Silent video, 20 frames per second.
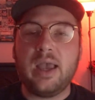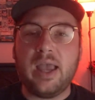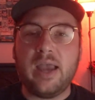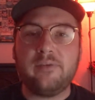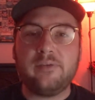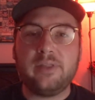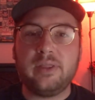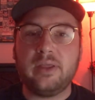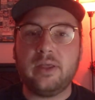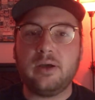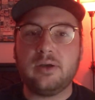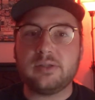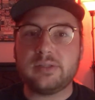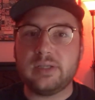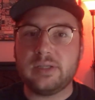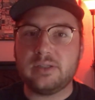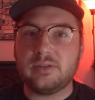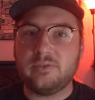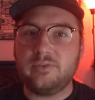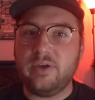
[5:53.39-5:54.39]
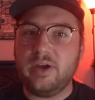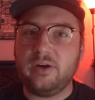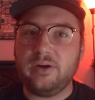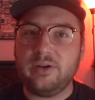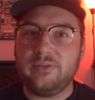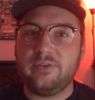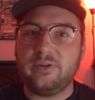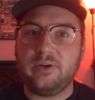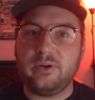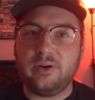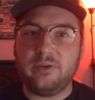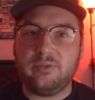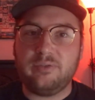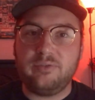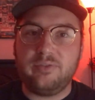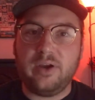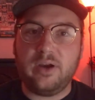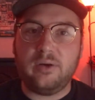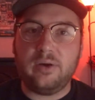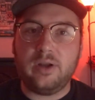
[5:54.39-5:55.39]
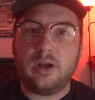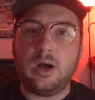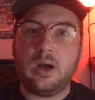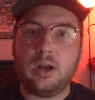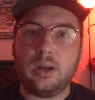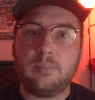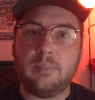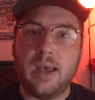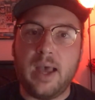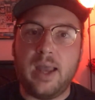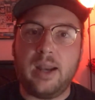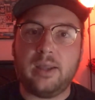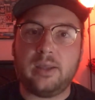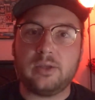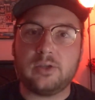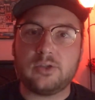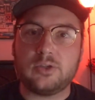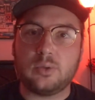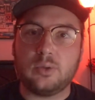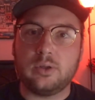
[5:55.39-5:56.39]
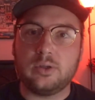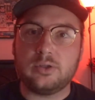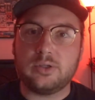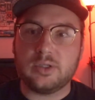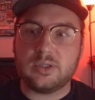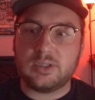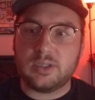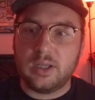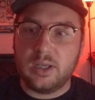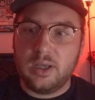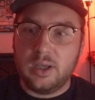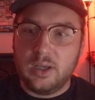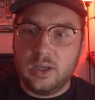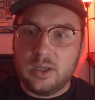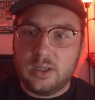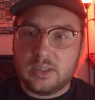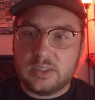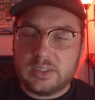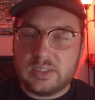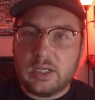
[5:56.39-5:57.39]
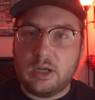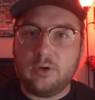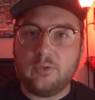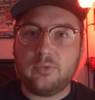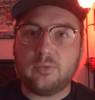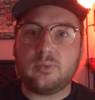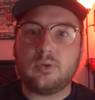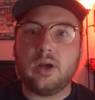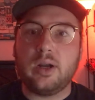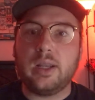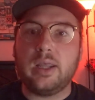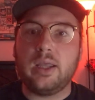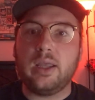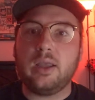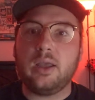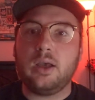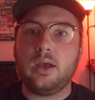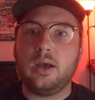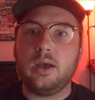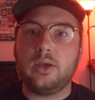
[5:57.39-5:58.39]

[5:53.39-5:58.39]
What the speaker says: Everything else is very, very, very automatic and sort of just self-running.